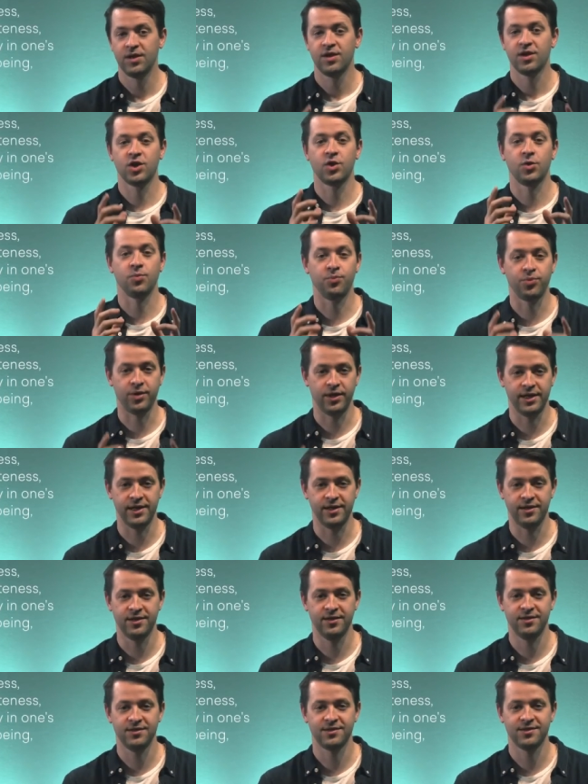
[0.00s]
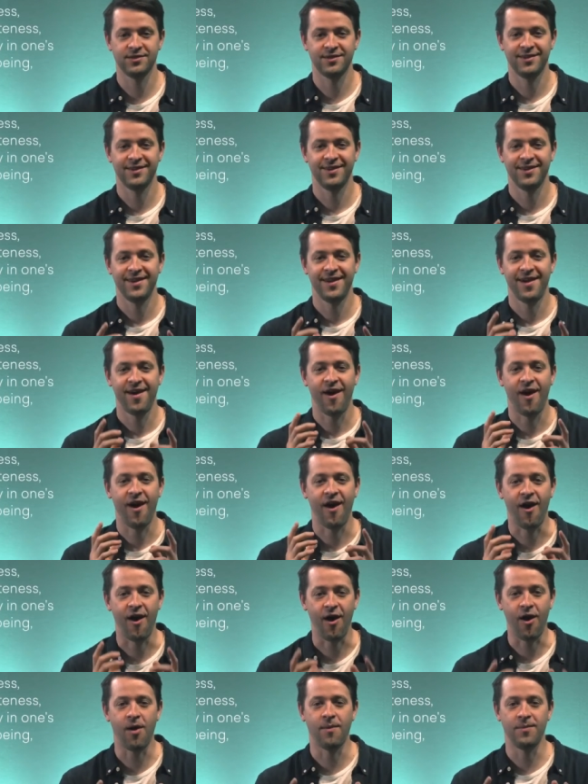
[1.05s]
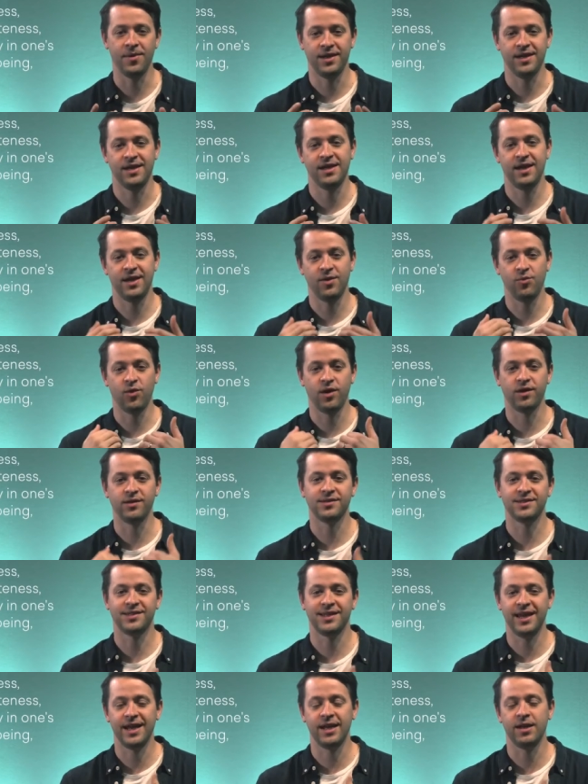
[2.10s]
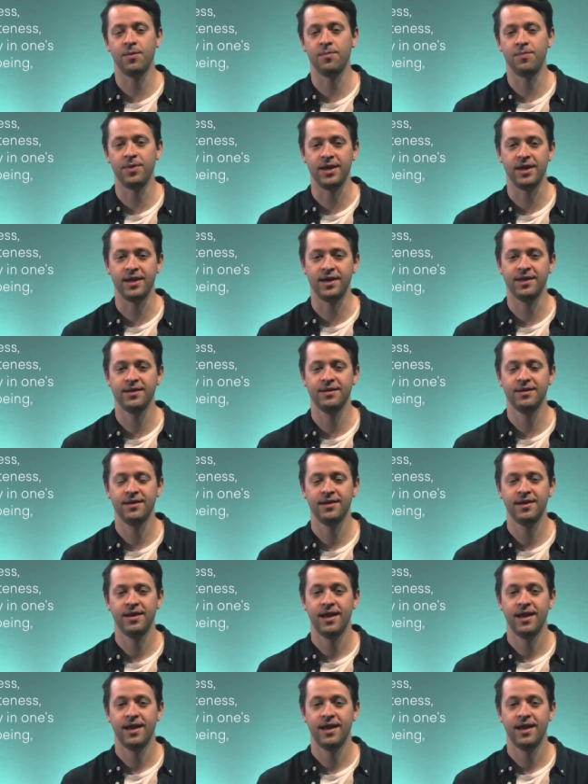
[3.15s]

completeness, harmony in one's inner being,